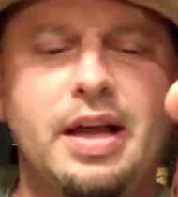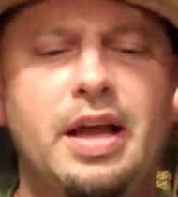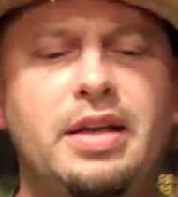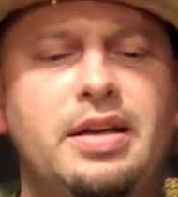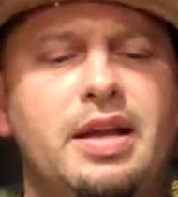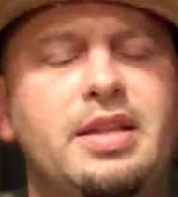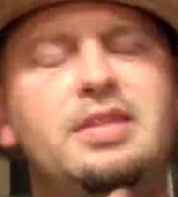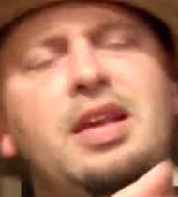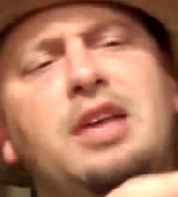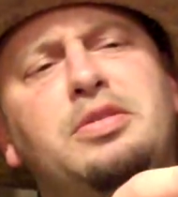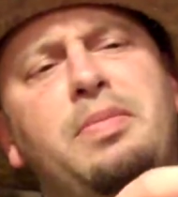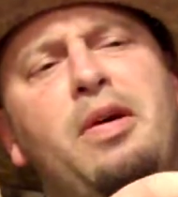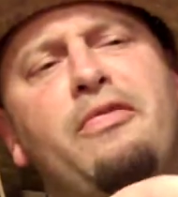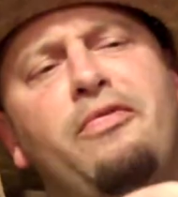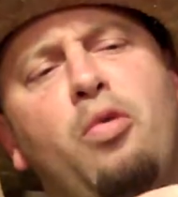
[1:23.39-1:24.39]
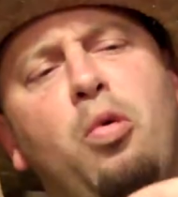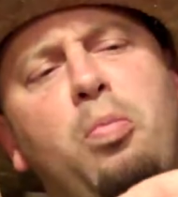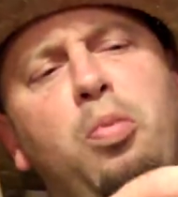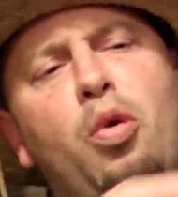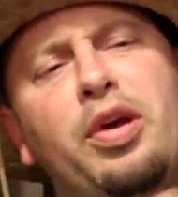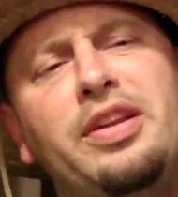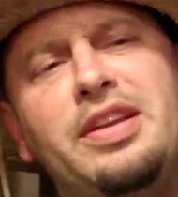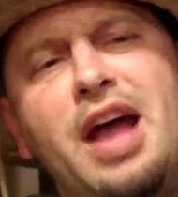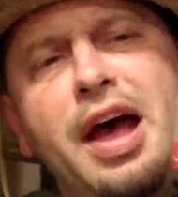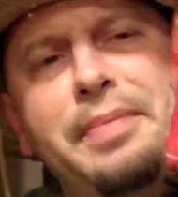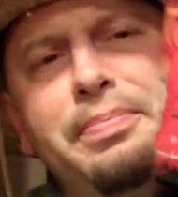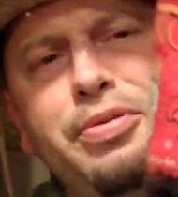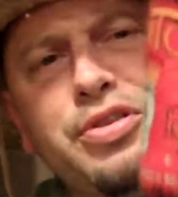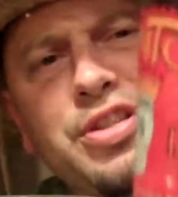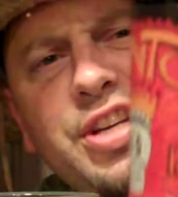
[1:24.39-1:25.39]
And this has about
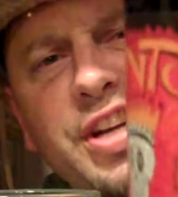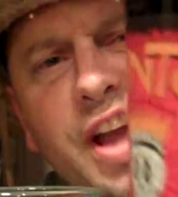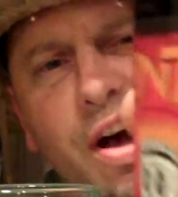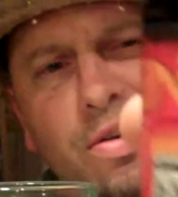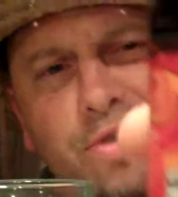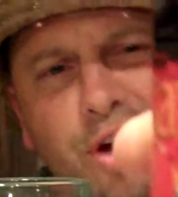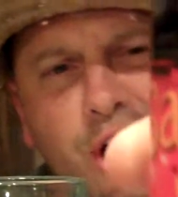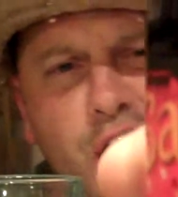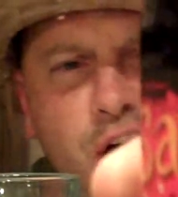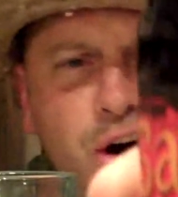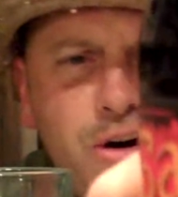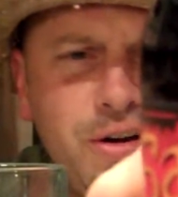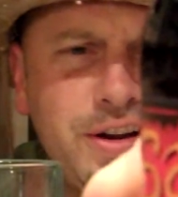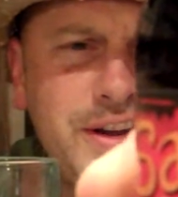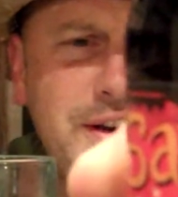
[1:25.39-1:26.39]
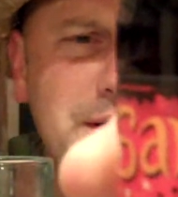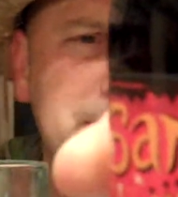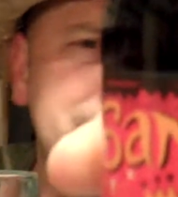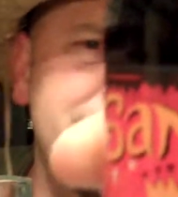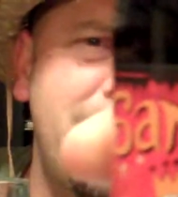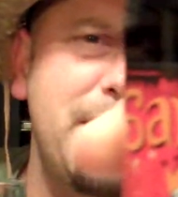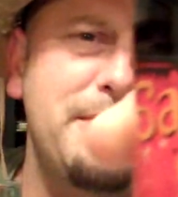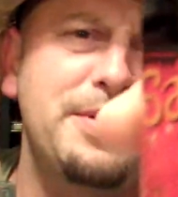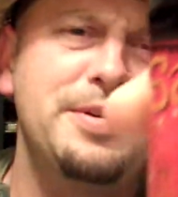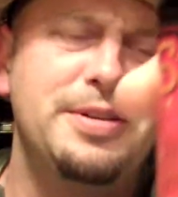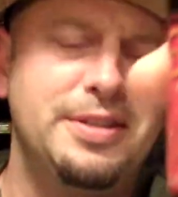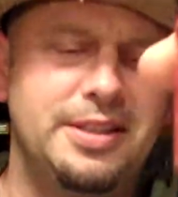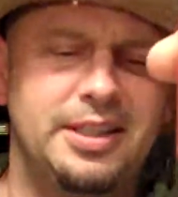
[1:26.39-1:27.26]
4.9% alcohol in it, baby.